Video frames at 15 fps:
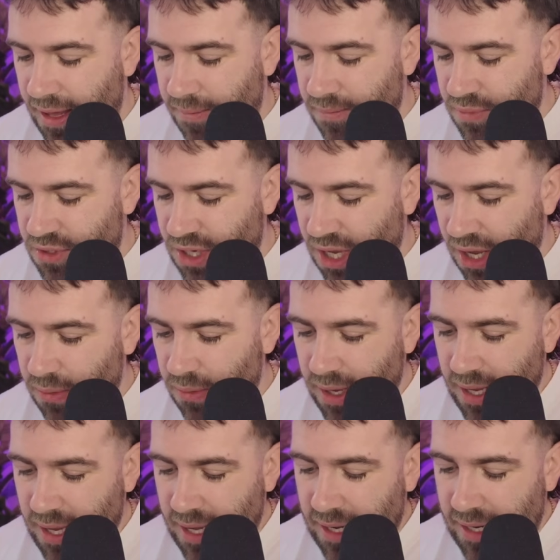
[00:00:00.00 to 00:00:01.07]
So
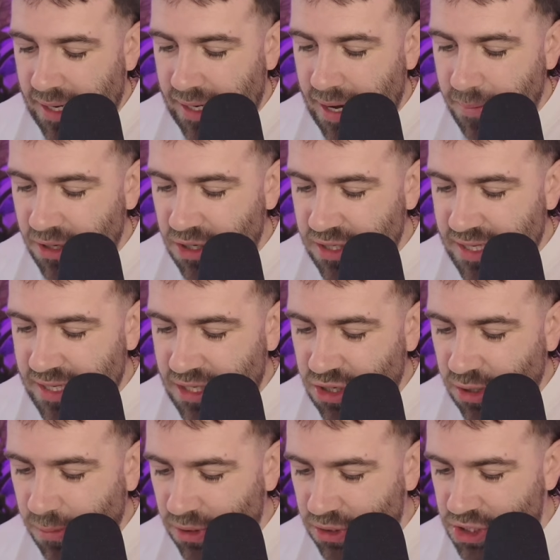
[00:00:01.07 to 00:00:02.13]
let me just
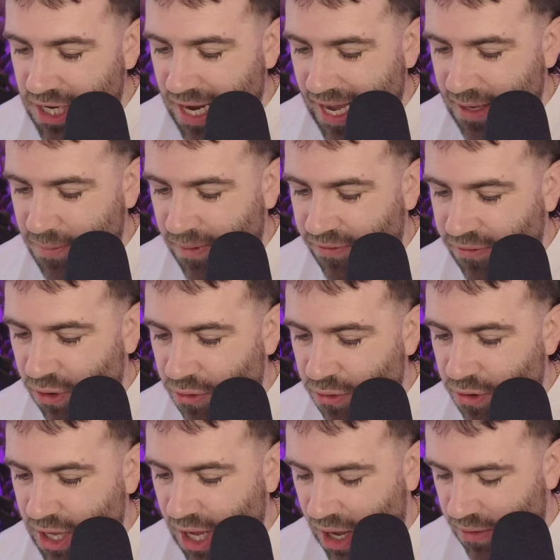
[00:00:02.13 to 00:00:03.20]
double check before I
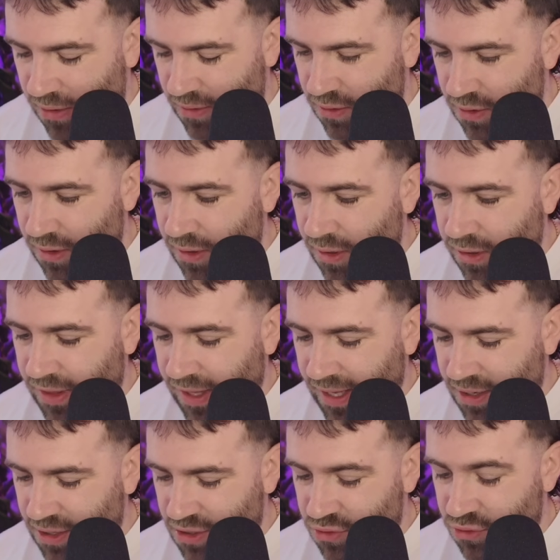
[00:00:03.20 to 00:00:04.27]
go that nothing
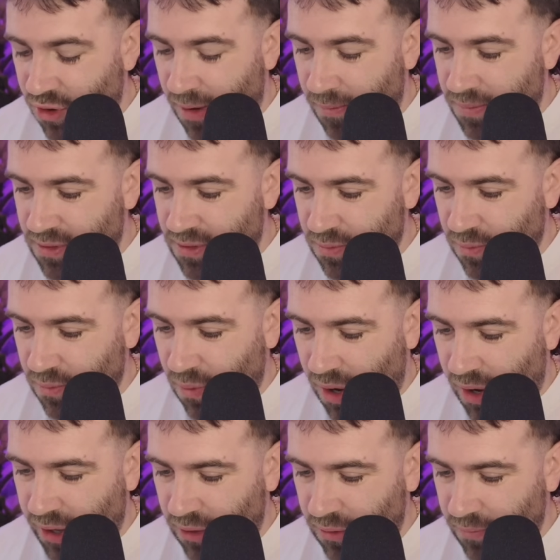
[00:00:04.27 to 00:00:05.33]
has dropped
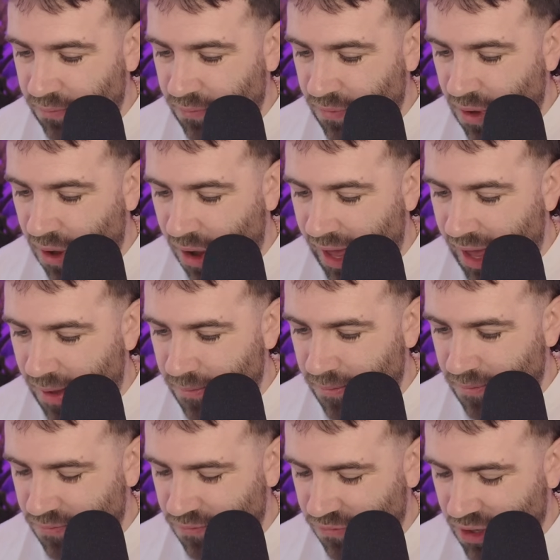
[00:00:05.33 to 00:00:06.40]
while I am
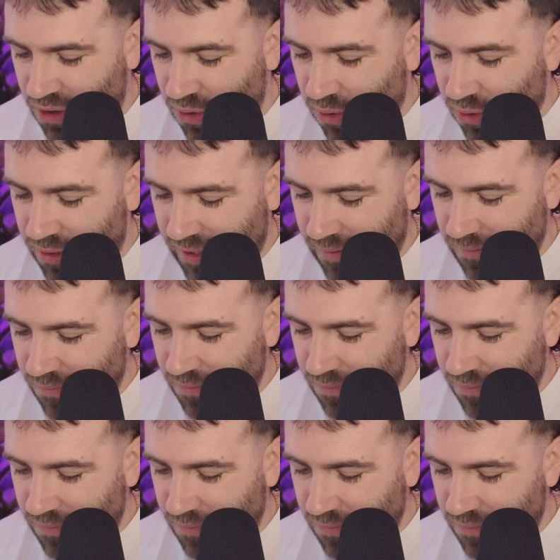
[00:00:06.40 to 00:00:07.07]
recording.